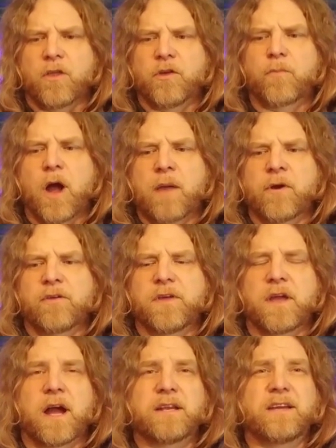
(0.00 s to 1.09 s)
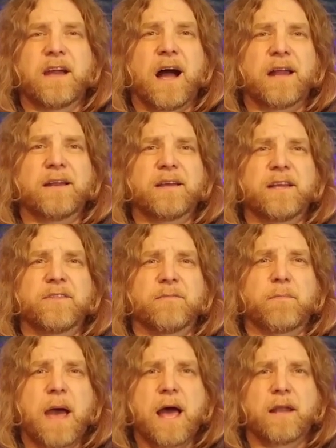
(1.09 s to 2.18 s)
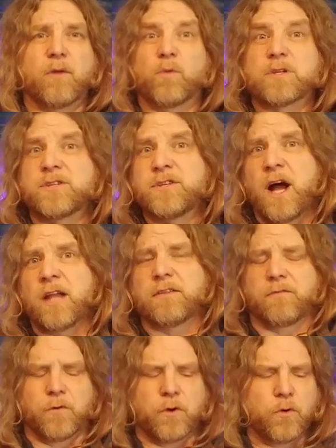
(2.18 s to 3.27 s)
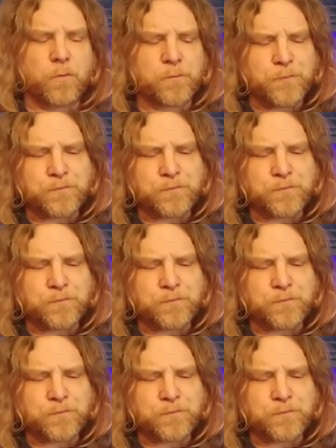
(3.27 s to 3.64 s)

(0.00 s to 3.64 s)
the primary thing I got in the palate was not the fruit,